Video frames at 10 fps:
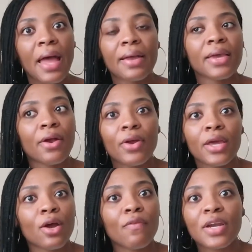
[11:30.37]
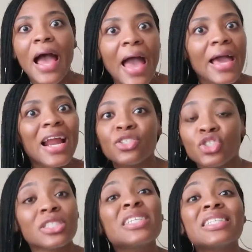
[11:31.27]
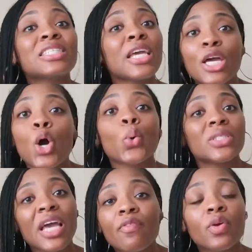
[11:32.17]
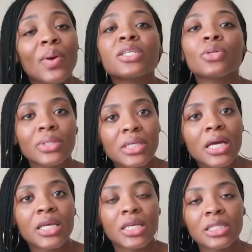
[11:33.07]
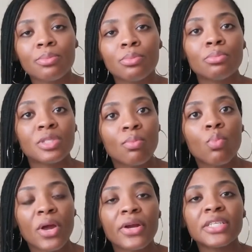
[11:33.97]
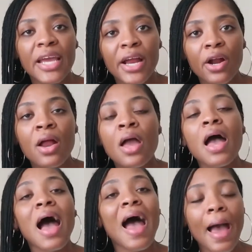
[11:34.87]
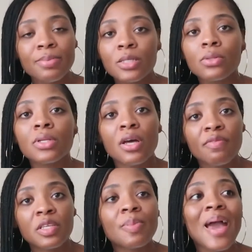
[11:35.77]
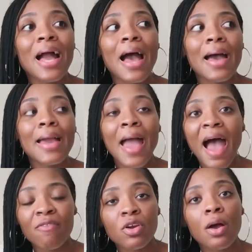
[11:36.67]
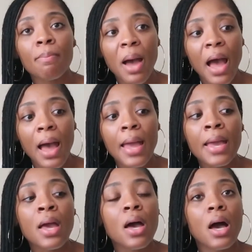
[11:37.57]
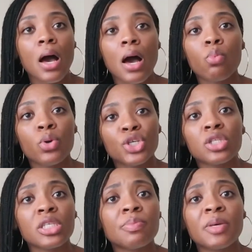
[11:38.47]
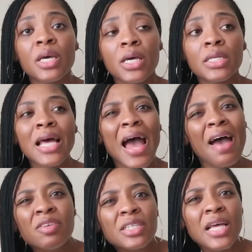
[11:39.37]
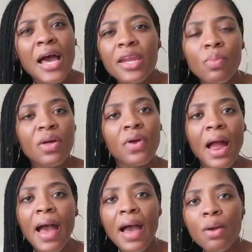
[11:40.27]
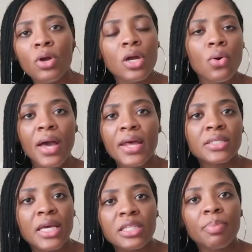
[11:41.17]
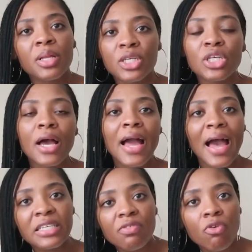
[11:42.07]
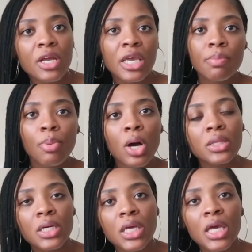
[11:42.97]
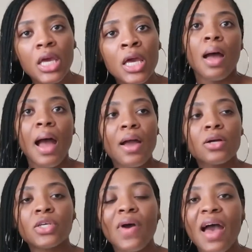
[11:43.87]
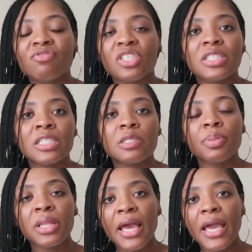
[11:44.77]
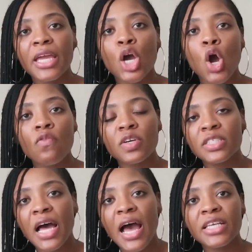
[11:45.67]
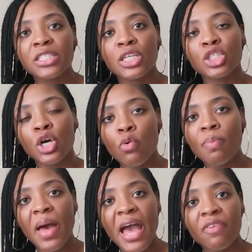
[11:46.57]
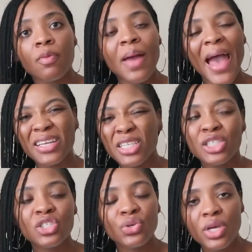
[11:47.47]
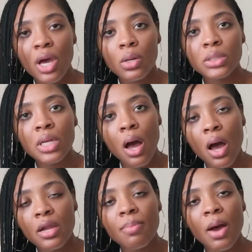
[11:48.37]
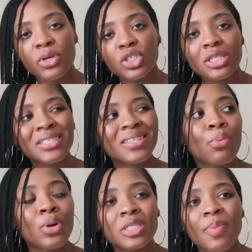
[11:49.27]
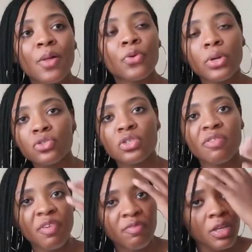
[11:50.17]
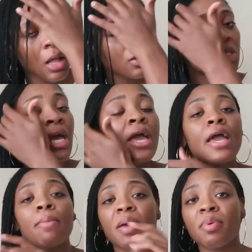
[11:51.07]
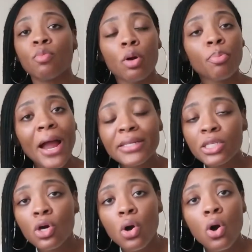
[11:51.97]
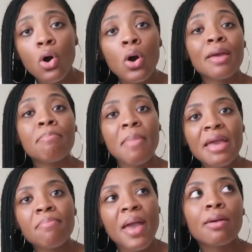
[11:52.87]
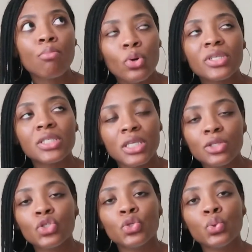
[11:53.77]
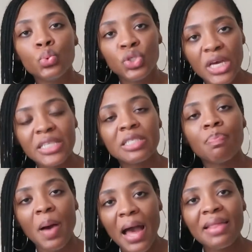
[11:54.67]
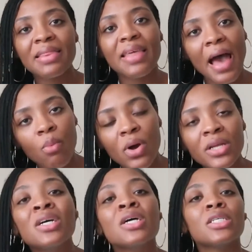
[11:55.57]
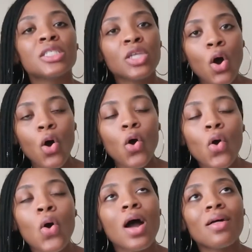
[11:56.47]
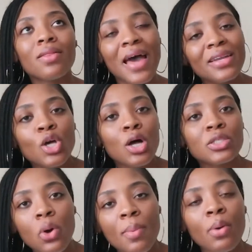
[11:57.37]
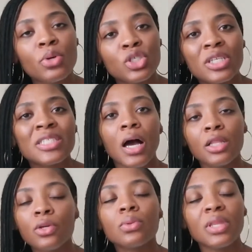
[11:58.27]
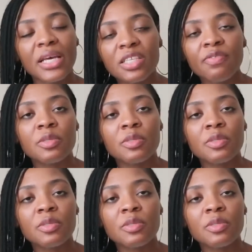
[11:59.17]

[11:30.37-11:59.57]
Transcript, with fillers: carry it overnight i just it, it goes everywhere so it's gonna get some some wear and tear i absolutely love this bag i have it on my um, wish list because i haven't decided whether i want to go ahead and take the plunge i kind of want to keep on looking i also have just this plain oversized tote bag from acne studios on my wish list that runs about 350 dollars it may be more practical it may make more sense to just buy that one so that is also on my wish list a little less of a